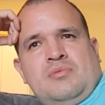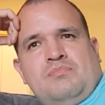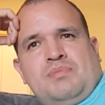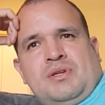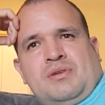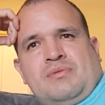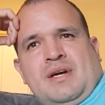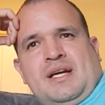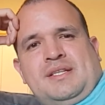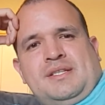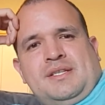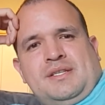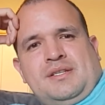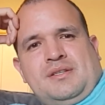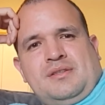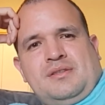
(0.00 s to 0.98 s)
but
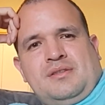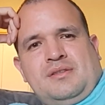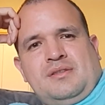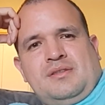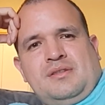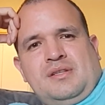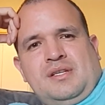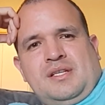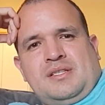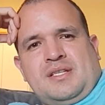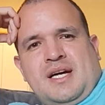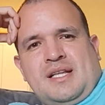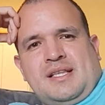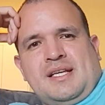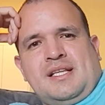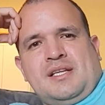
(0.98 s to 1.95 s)
granted, it's
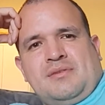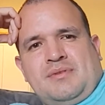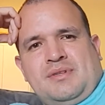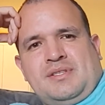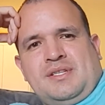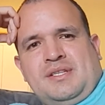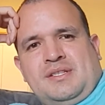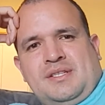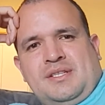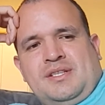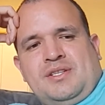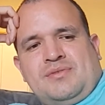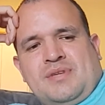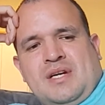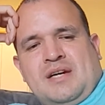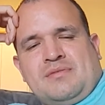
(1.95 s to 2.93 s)
not that the Grizzlies
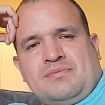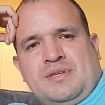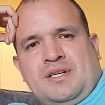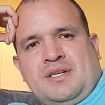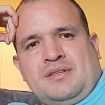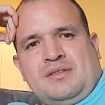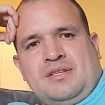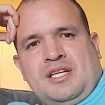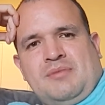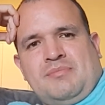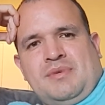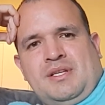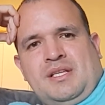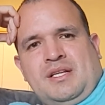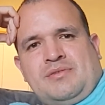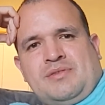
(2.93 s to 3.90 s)
didn't draft well. I
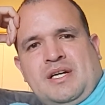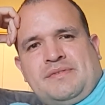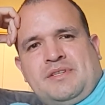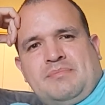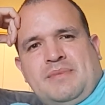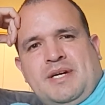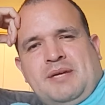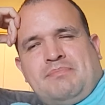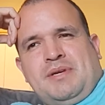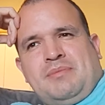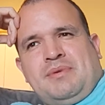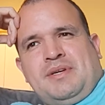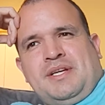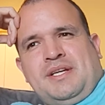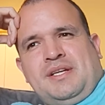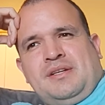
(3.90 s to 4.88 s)
mean, they drafted Mike
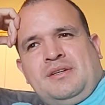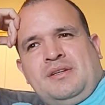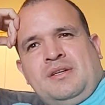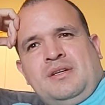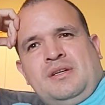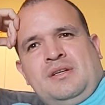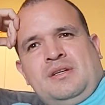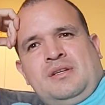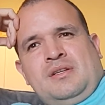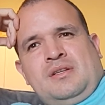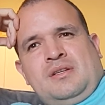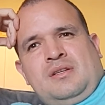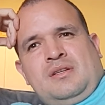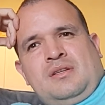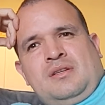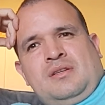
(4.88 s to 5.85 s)
Bibby.
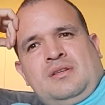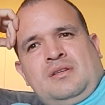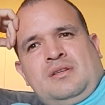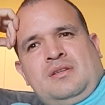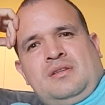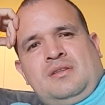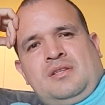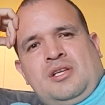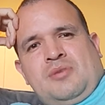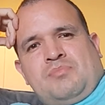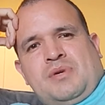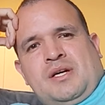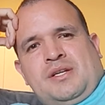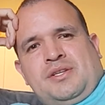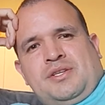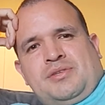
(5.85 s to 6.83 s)
They
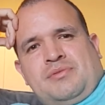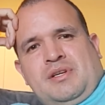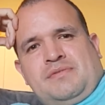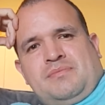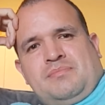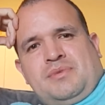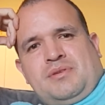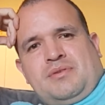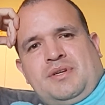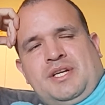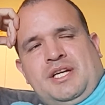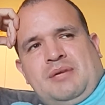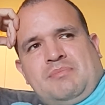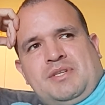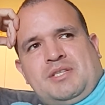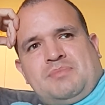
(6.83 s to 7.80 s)
brought in Sharif
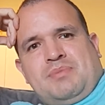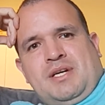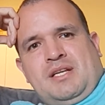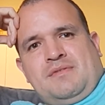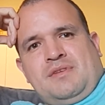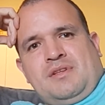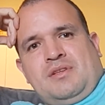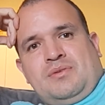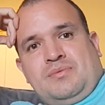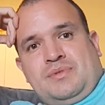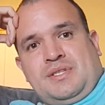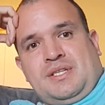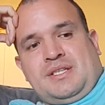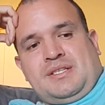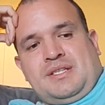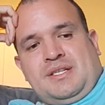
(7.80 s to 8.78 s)
Abdur-Rahim in spite of the
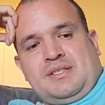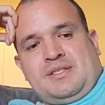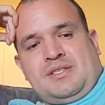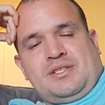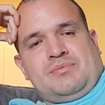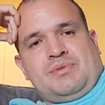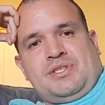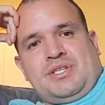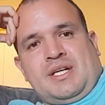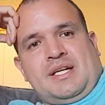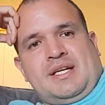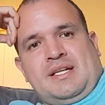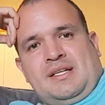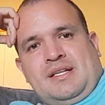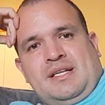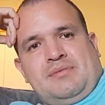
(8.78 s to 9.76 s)
losing seasons, which,
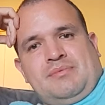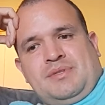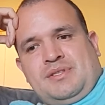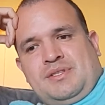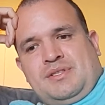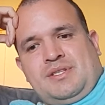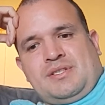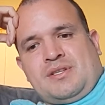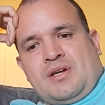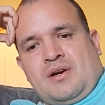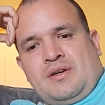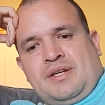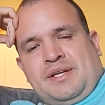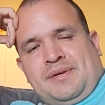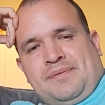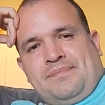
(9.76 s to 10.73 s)
again, it was
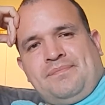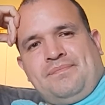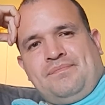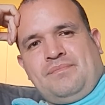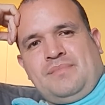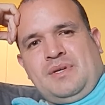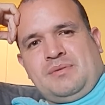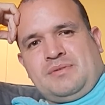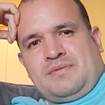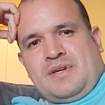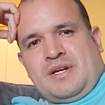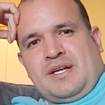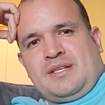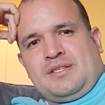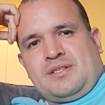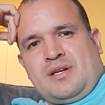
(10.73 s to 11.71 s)
disheartening. It was
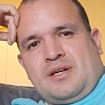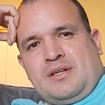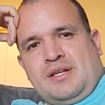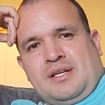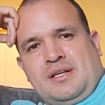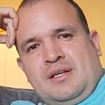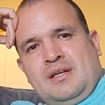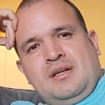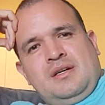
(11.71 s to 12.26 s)
very disheartening.